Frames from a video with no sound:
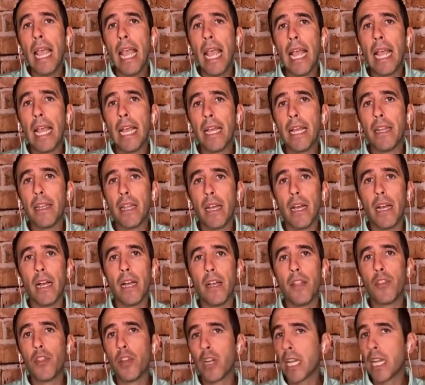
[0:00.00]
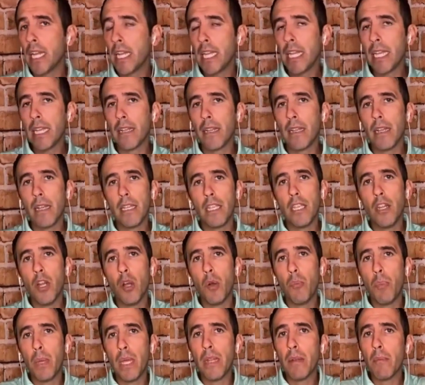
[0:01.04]
And they're getting,
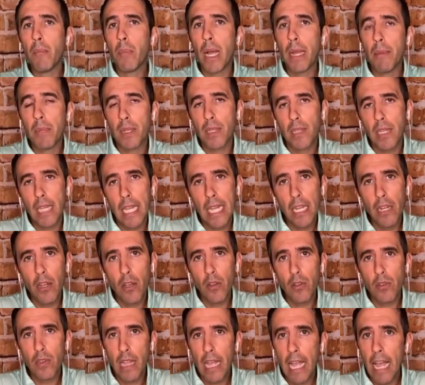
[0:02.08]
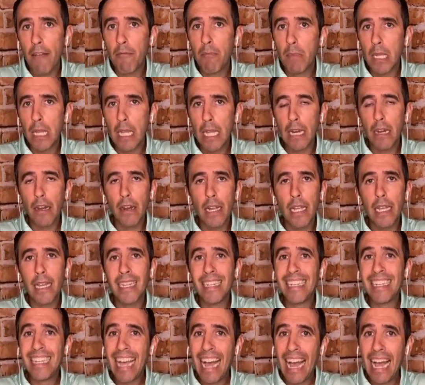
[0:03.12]
bitten by mosquitoes that have malaria
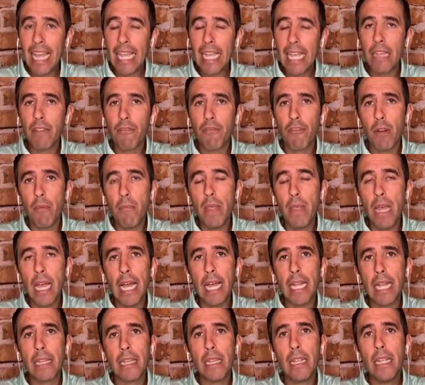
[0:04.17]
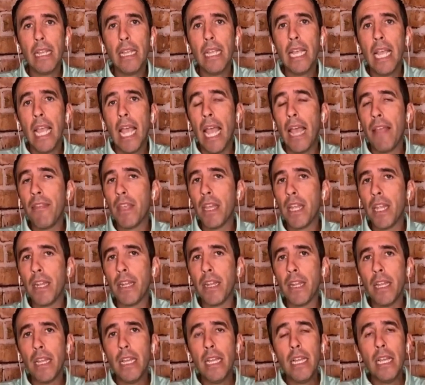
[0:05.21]
and dying from that. And
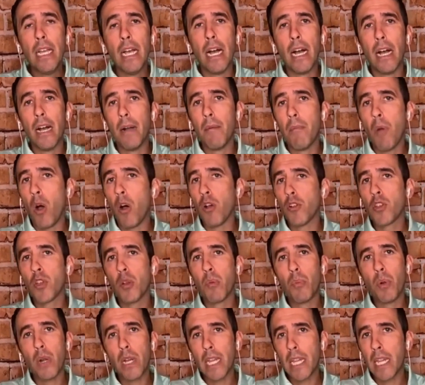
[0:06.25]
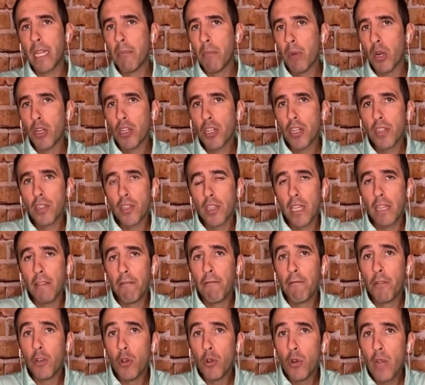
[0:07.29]
then also bringing emergency
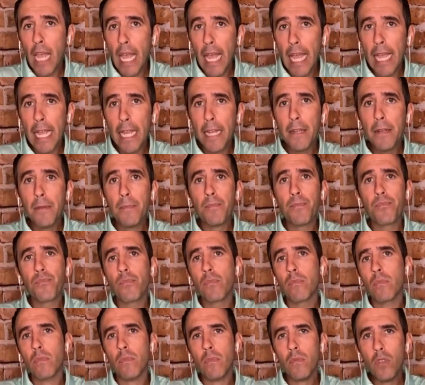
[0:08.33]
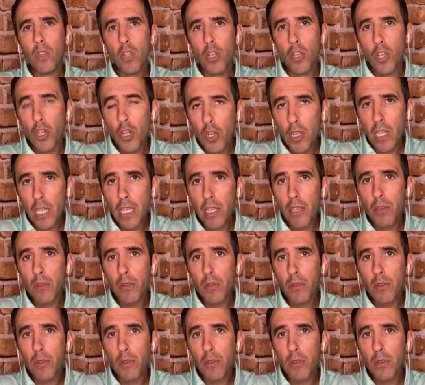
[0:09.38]
food aid, cooking